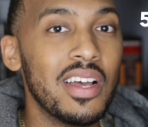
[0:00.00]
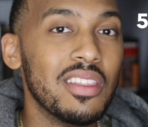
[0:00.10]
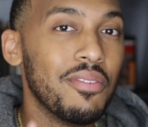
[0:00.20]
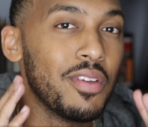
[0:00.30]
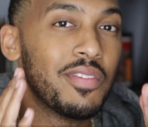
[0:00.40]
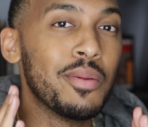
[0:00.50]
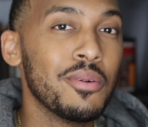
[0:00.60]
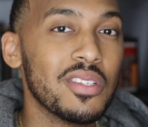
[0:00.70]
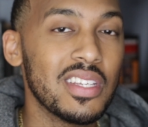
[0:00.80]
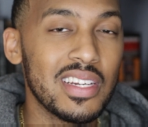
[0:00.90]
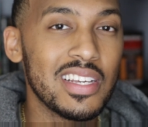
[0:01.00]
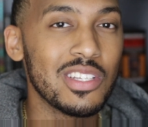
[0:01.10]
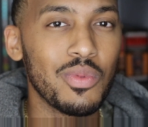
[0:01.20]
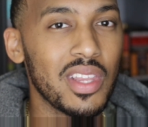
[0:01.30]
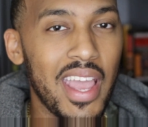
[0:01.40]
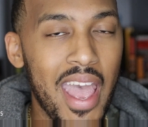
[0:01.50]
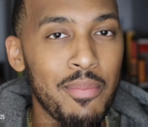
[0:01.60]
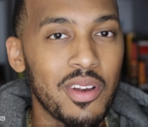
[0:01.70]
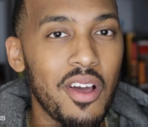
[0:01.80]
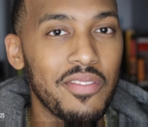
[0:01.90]
The 50% doesn't really
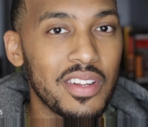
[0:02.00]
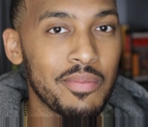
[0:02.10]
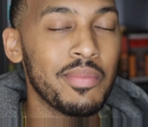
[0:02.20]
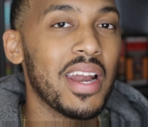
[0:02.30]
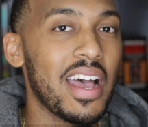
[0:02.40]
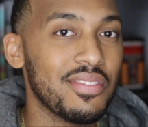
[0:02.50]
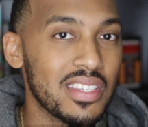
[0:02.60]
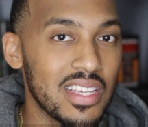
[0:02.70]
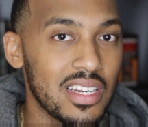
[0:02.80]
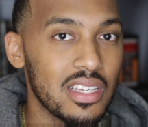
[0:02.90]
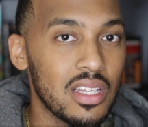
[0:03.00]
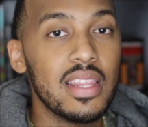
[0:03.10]
happen often, but I've seen it.